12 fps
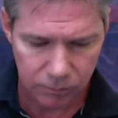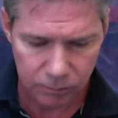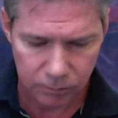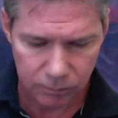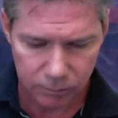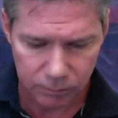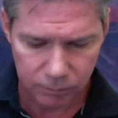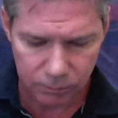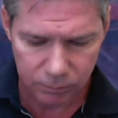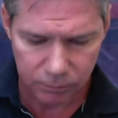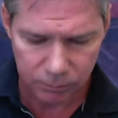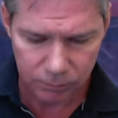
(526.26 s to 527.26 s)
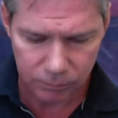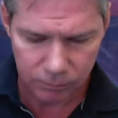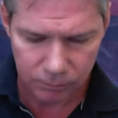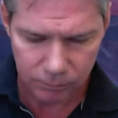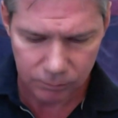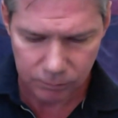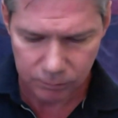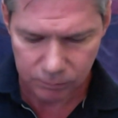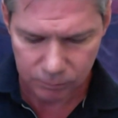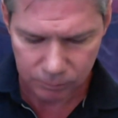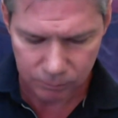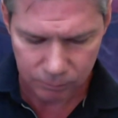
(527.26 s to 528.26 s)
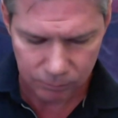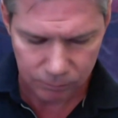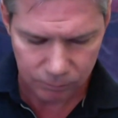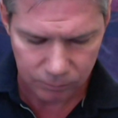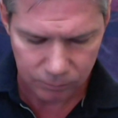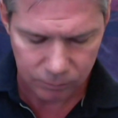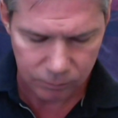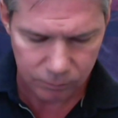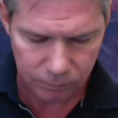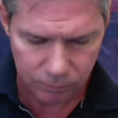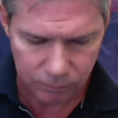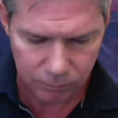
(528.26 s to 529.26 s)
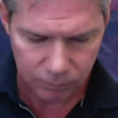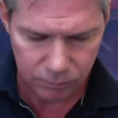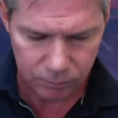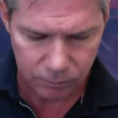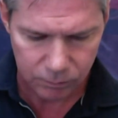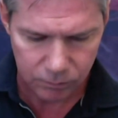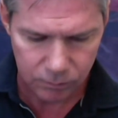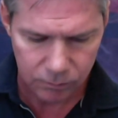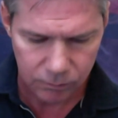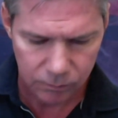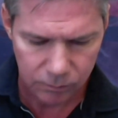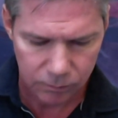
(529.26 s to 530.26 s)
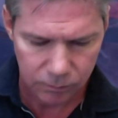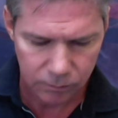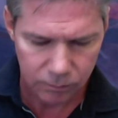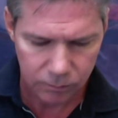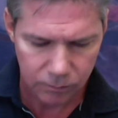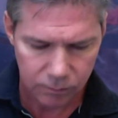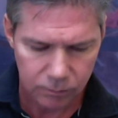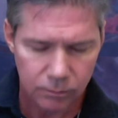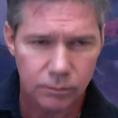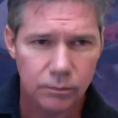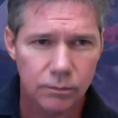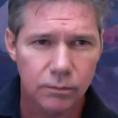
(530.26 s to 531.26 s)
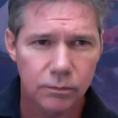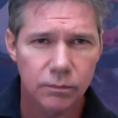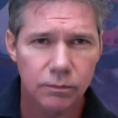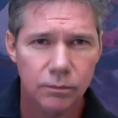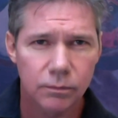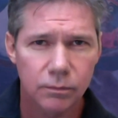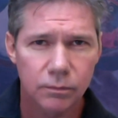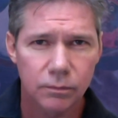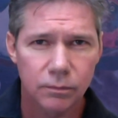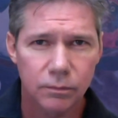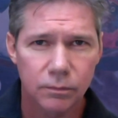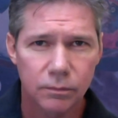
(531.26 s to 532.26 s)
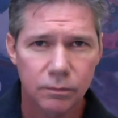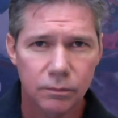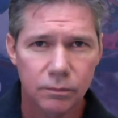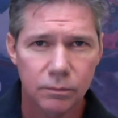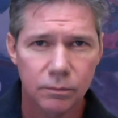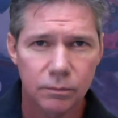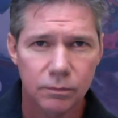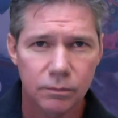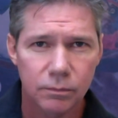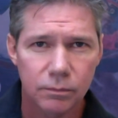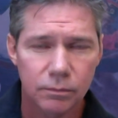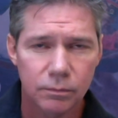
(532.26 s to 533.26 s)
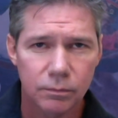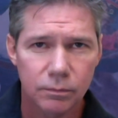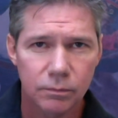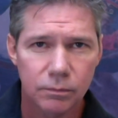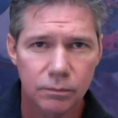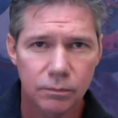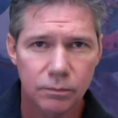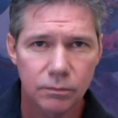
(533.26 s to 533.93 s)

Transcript: The person shown says nothing.